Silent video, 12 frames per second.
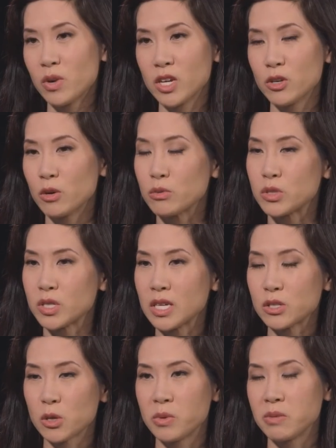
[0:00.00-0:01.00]
why you don't see
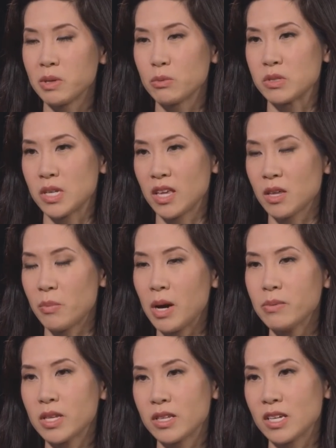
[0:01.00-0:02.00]
so many people saying that
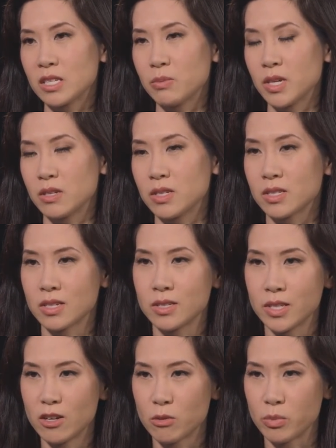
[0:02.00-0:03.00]
publicly is because it's
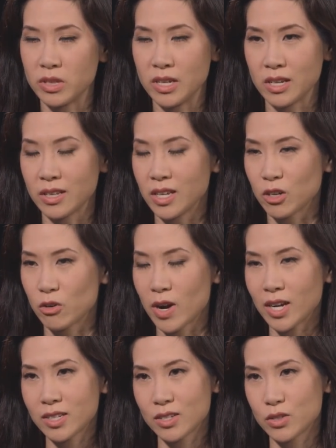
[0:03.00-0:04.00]
considered politically
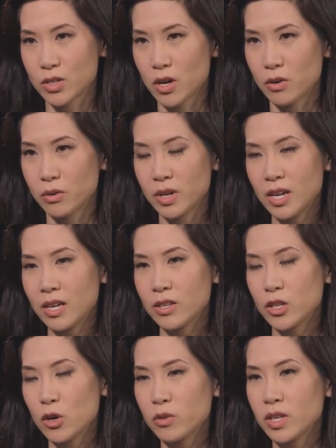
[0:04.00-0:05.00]
incorrect. So
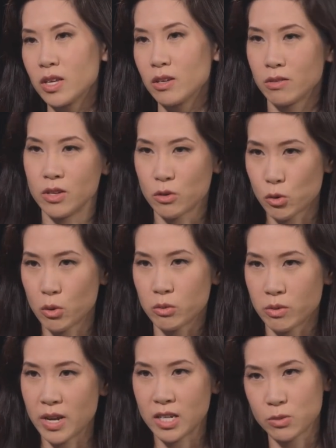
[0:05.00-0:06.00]
the only, quote
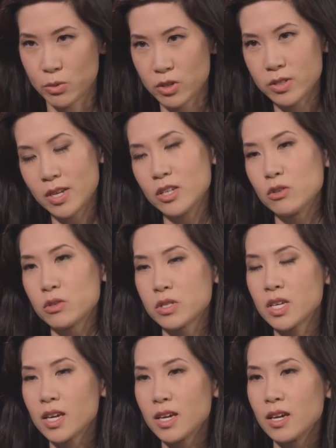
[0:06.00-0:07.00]
unquote experts that you'll
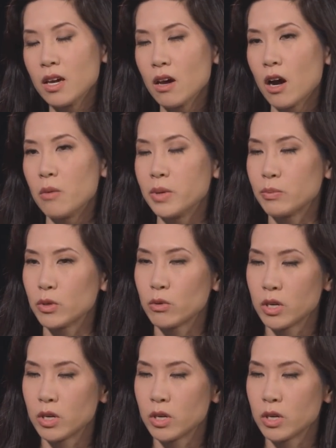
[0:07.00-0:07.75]
see are people who